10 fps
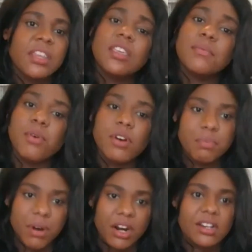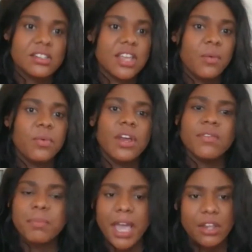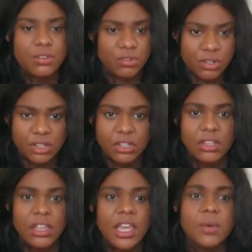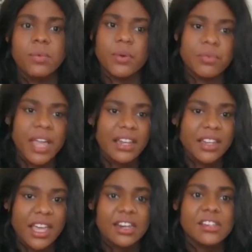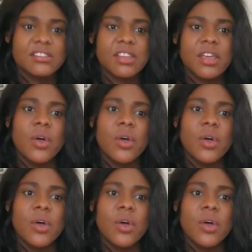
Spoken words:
The important part is that whatever path you took and where that led us,